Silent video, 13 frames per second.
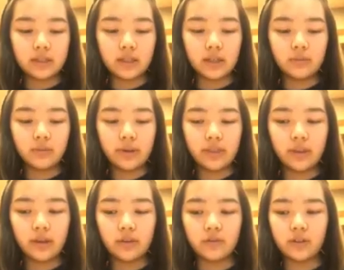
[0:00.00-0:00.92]
done with
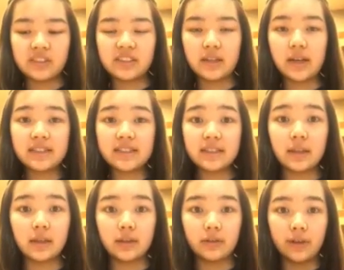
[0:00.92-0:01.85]
the first sauce,
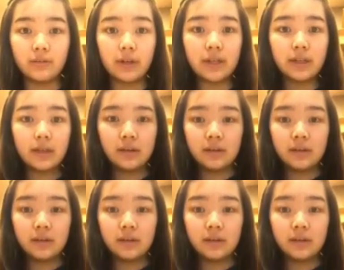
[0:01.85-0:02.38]
the green one?